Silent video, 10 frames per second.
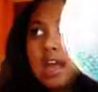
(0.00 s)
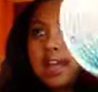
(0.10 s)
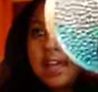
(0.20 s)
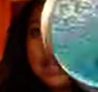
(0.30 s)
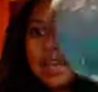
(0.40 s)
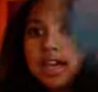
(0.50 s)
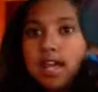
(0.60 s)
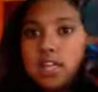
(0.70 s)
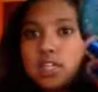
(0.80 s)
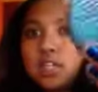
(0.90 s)

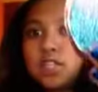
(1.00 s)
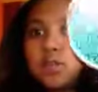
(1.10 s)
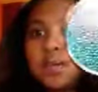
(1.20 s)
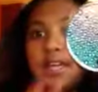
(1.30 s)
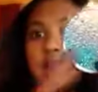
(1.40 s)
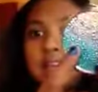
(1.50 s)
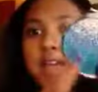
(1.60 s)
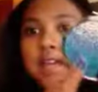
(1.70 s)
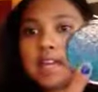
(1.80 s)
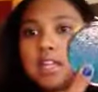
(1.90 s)
And you can
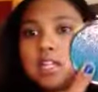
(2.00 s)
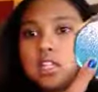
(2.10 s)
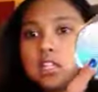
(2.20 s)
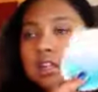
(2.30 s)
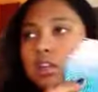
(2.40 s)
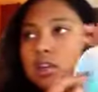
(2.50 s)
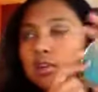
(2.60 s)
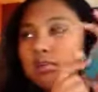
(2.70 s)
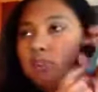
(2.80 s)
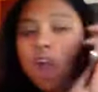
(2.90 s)
get it
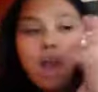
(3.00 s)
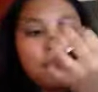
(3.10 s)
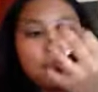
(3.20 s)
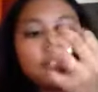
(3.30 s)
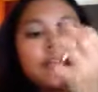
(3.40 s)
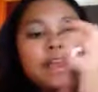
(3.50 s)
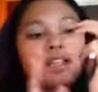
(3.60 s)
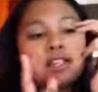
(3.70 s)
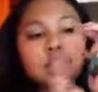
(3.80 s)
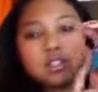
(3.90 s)
from
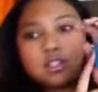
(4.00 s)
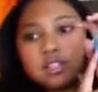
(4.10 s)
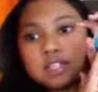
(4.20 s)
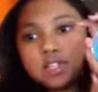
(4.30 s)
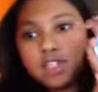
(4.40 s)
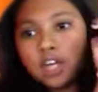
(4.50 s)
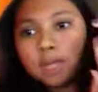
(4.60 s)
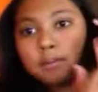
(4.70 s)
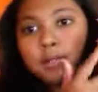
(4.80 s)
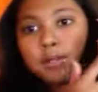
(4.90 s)
Claire's, and it just has a
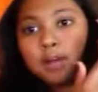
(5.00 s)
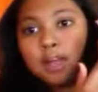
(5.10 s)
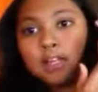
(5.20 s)
dark blue,